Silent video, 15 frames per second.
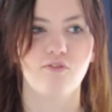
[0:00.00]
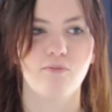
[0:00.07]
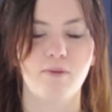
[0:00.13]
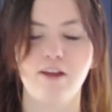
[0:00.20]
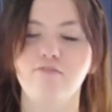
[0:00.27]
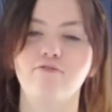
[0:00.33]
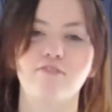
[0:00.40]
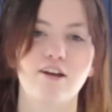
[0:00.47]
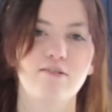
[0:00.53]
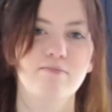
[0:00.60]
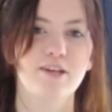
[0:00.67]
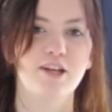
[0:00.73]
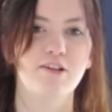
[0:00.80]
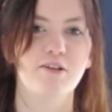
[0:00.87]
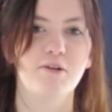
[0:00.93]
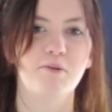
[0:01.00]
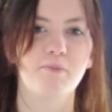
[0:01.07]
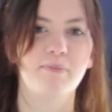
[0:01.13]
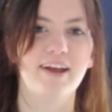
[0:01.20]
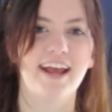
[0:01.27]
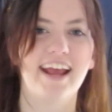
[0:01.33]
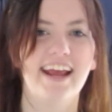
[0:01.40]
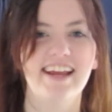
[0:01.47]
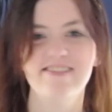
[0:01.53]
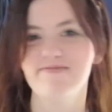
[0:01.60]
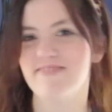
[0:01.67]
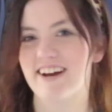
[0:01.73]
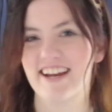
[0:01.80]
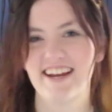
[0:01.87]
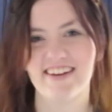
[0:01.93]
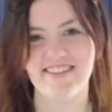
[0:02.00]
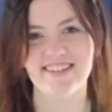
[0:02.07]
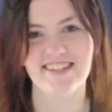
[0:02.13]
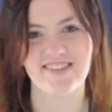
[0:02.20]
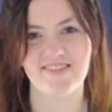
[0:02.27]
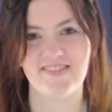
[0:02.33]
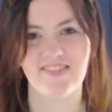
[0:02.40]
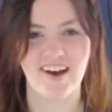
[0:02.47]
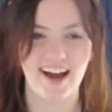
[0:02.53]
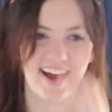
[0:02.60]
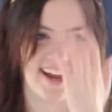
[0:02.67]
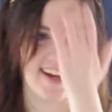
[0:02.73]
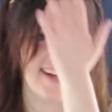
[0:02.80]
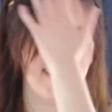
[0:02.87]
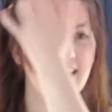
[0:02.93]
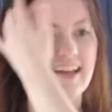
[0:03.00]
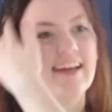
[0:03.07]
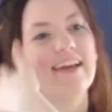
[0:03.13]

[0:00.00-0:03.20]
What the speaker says: made fun of me a little bit, but it was fine.